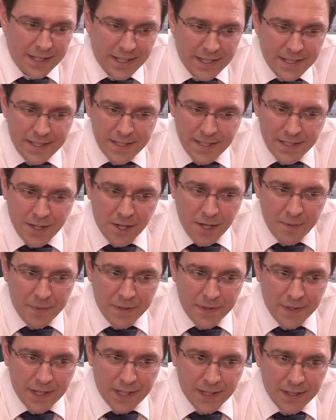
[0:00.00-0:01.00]
it's the type
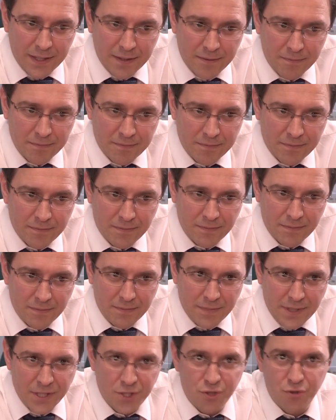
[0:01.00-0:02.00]
of thing that
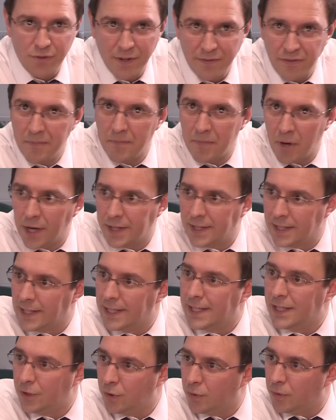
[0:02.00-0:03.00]
is driven by the
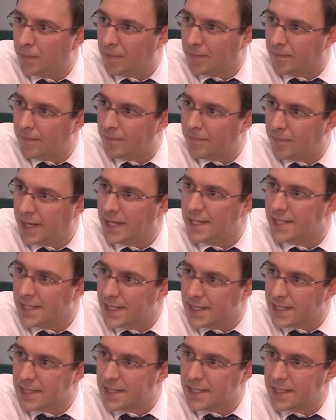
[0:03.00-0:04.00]
legal
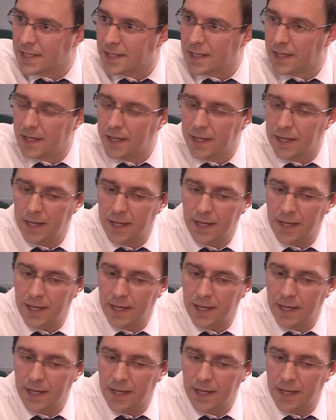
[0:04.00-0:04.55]
basis. Yeah,